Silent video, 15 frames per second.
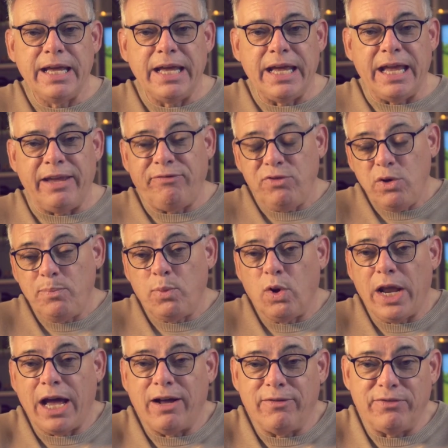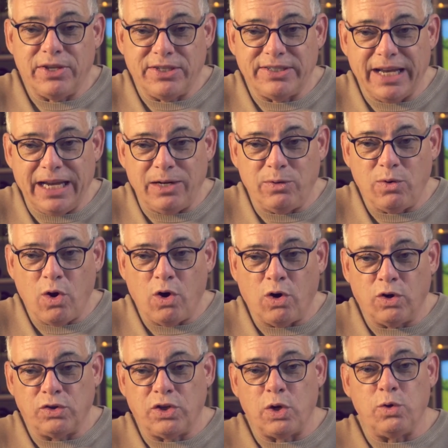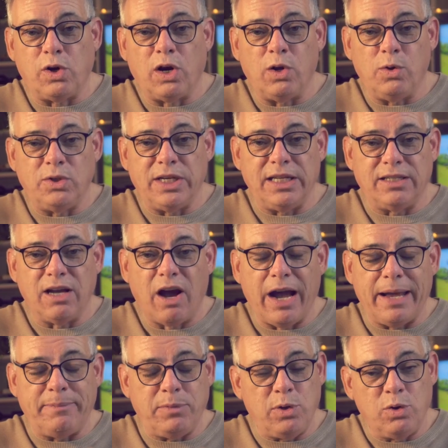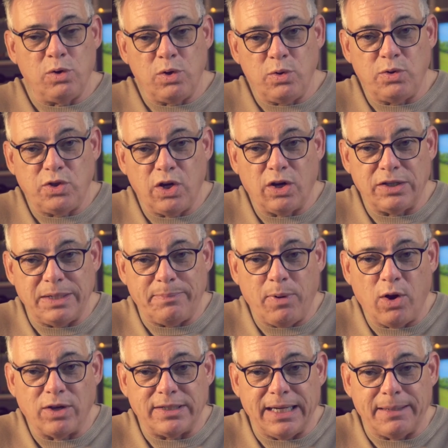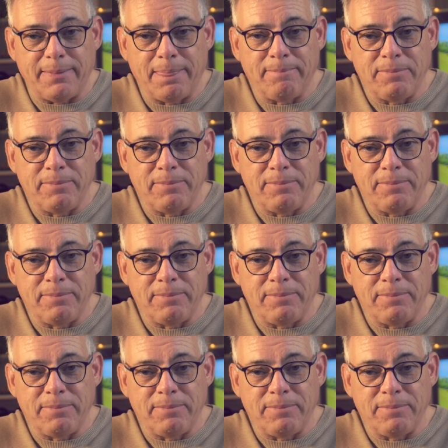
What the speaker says: If you pull out of the sale or don't close in time, you lose your deposit.